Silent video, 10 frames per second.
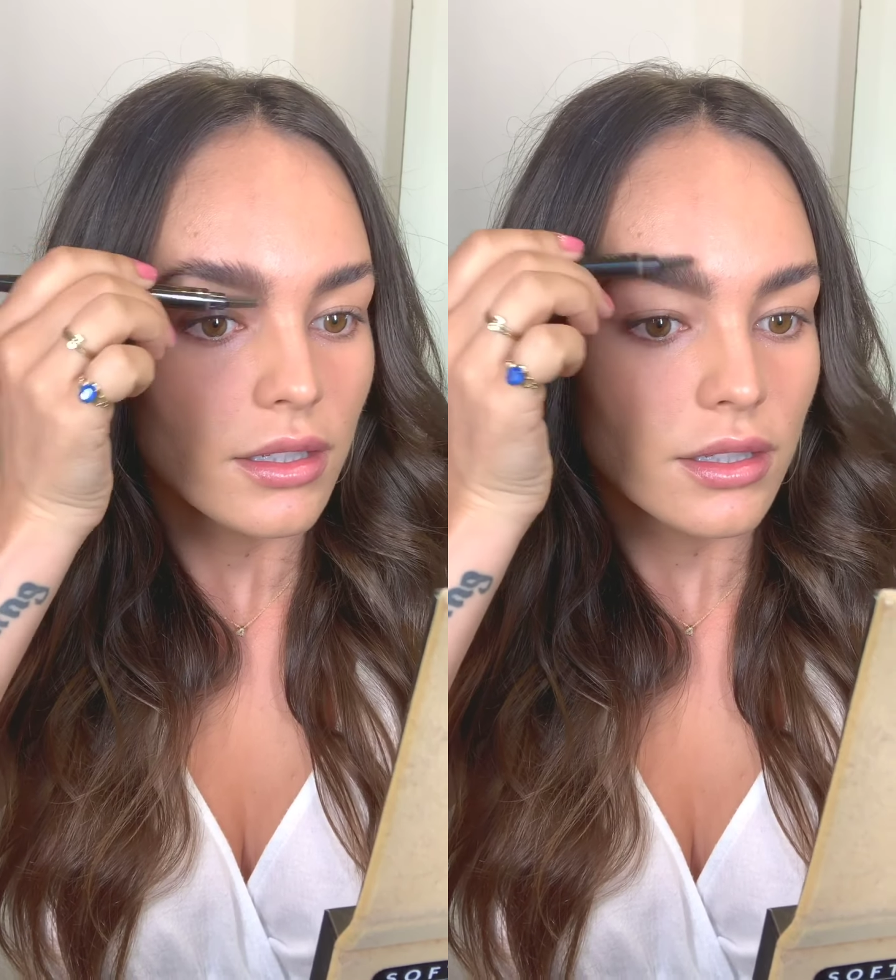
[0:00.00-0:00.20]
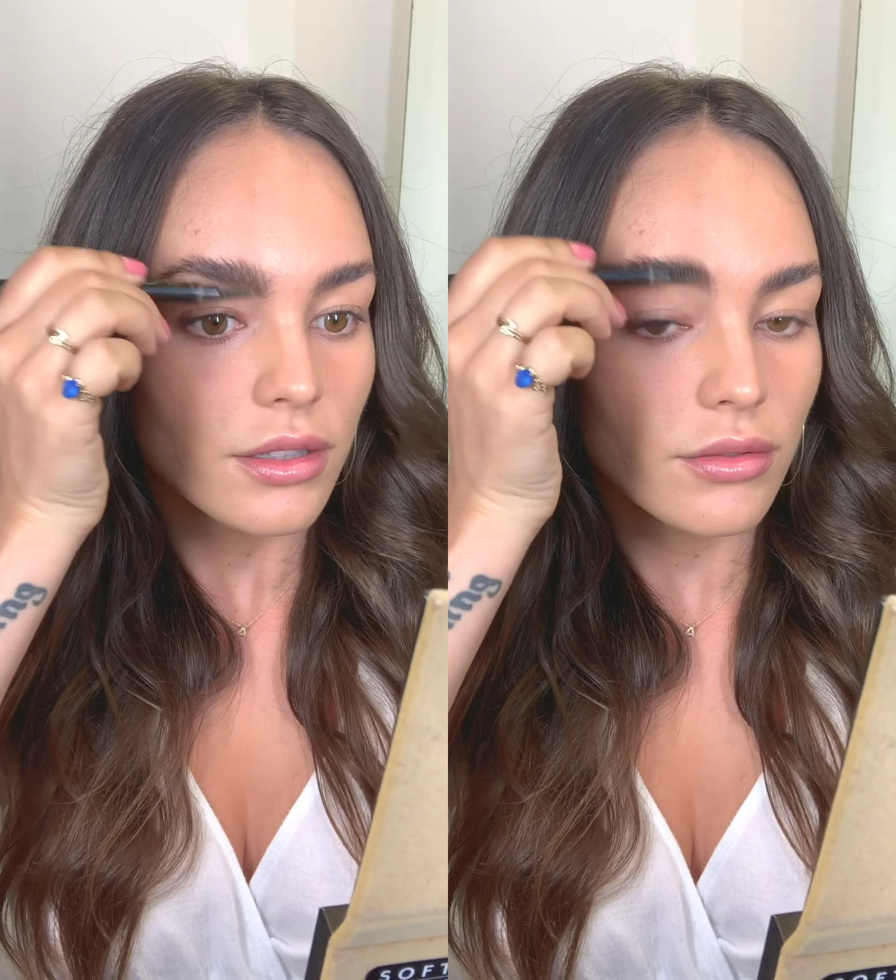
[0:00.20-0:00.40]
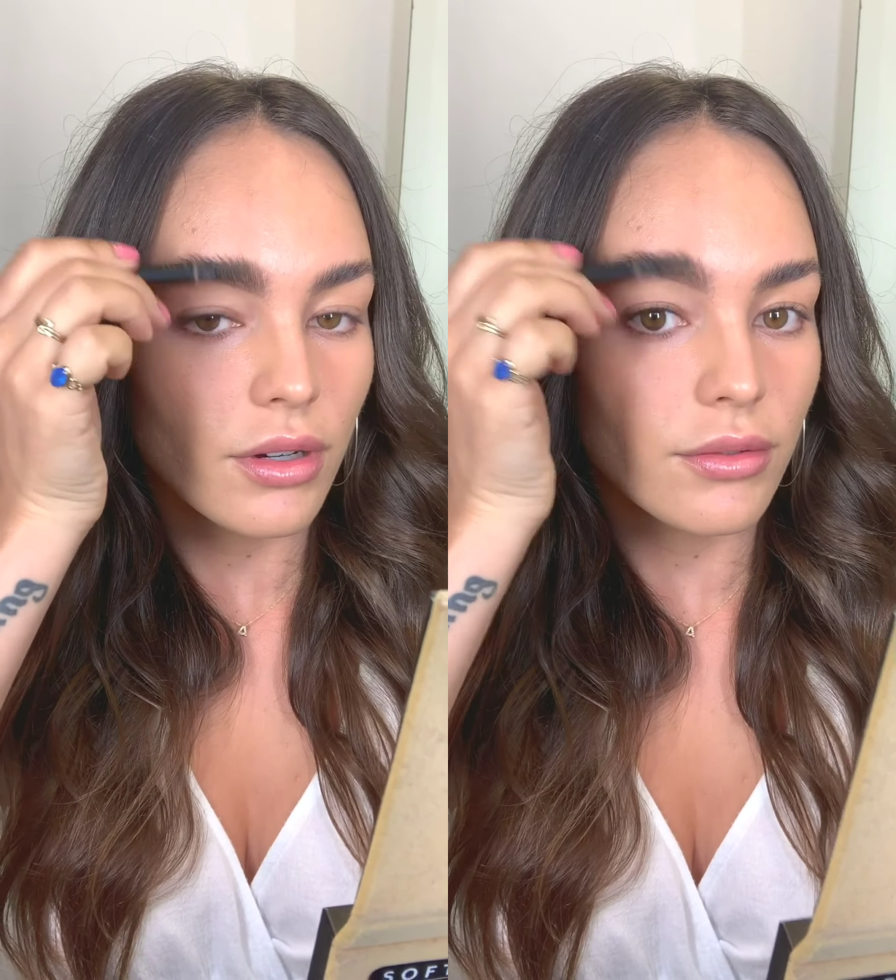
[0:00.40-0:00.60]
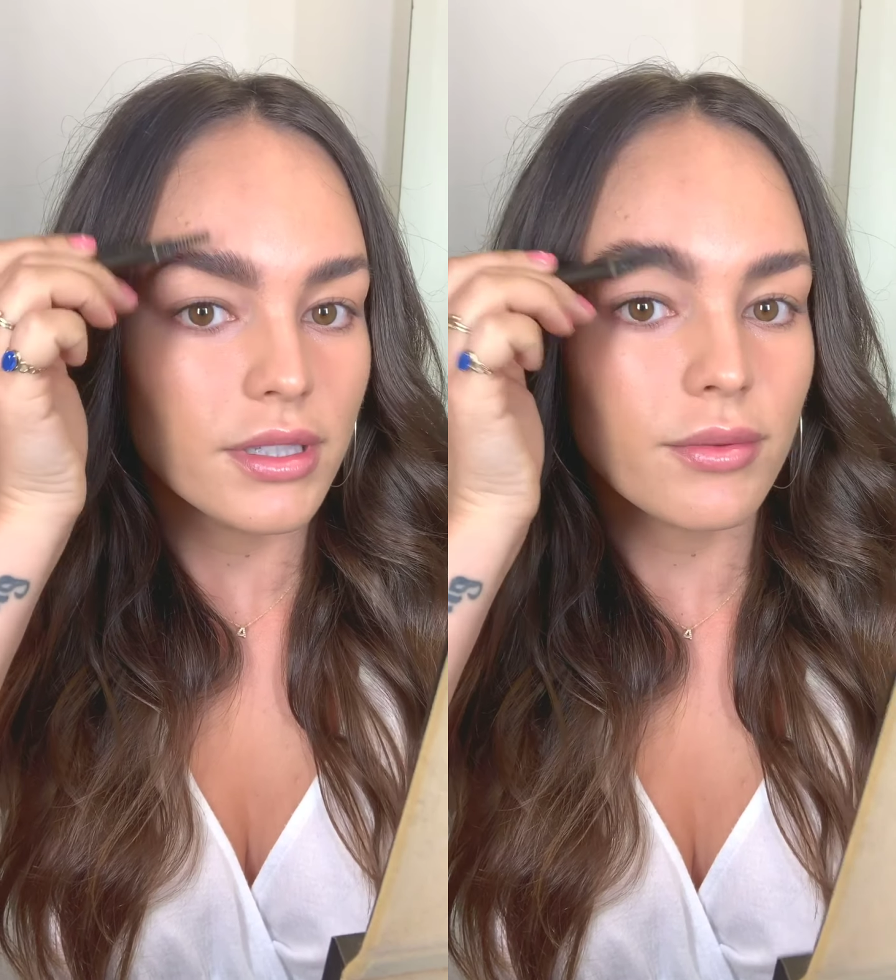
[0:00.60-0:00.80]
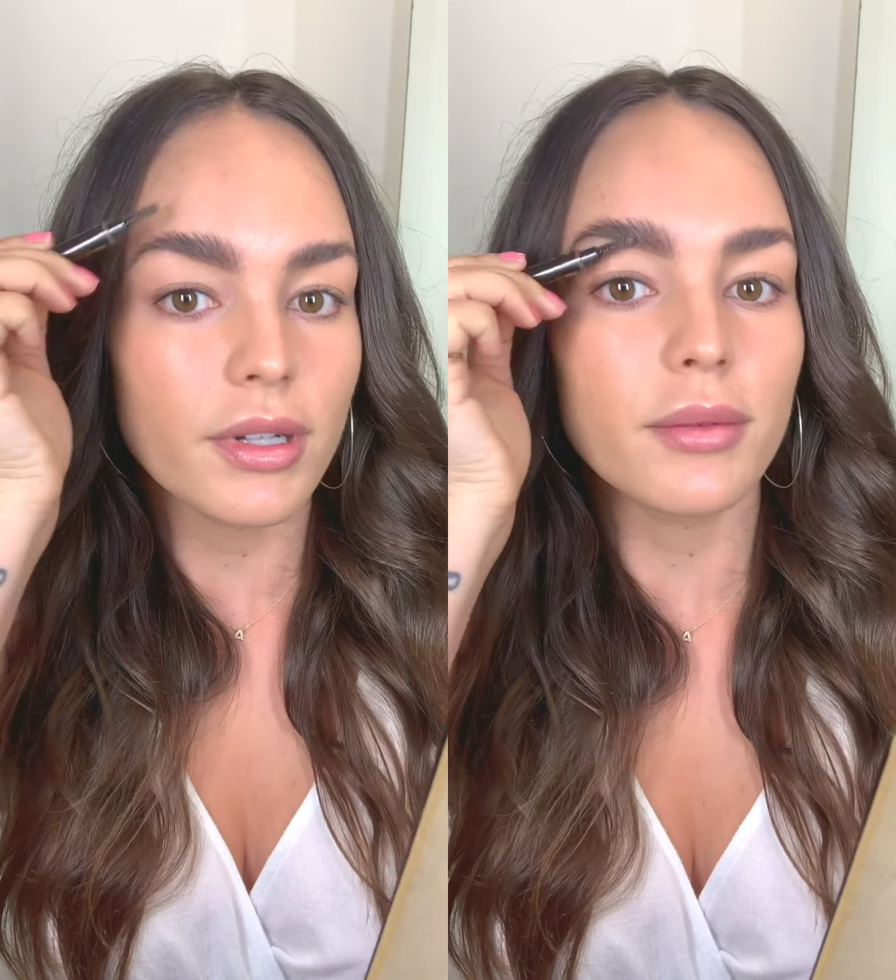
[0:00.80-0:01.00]
You always
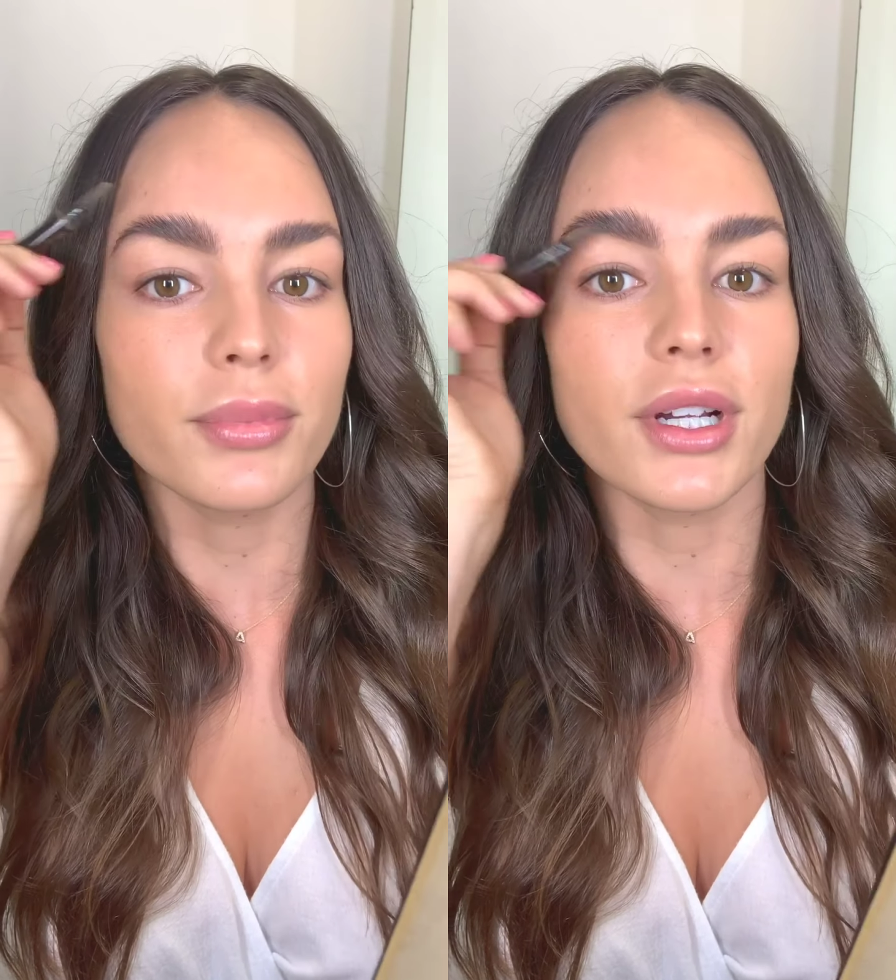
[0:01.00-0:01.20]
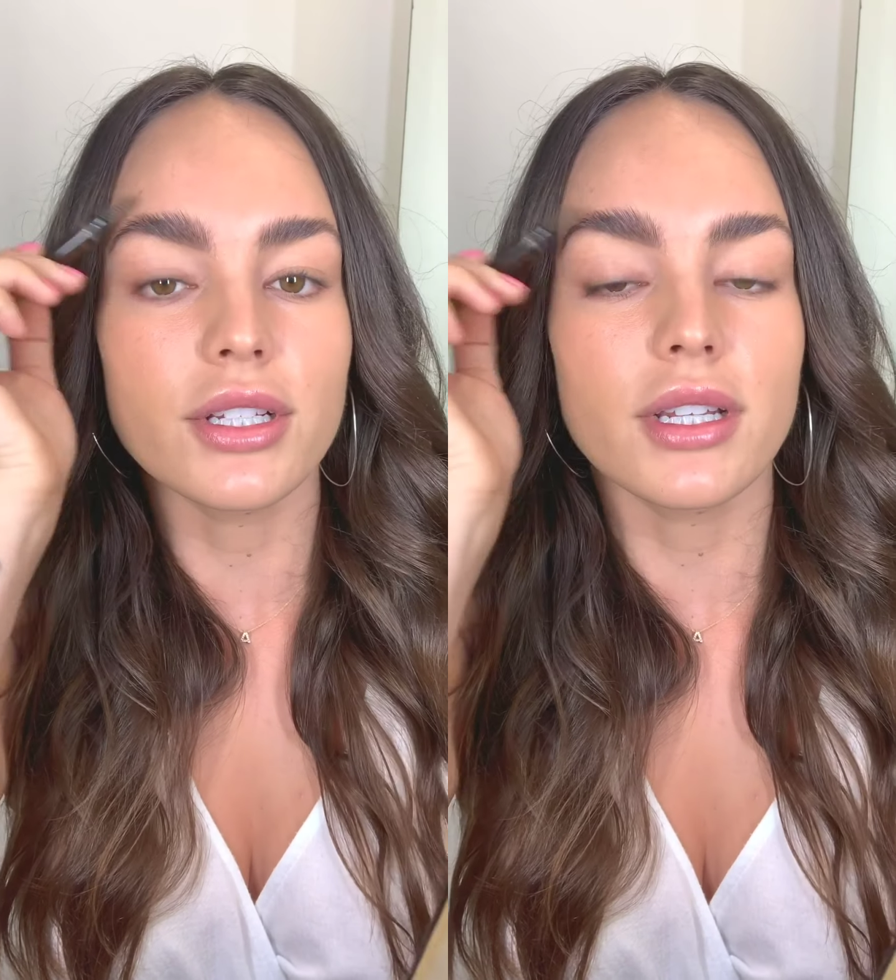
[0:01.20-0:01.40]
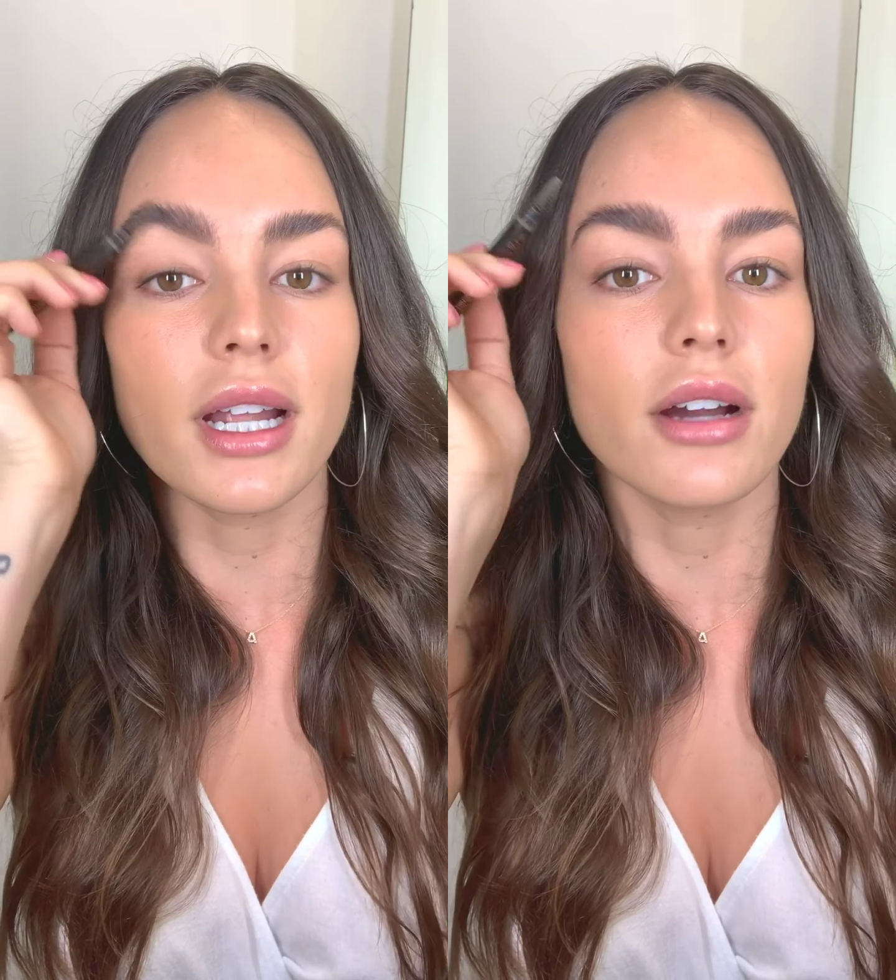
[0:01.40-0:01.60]
want to brush it out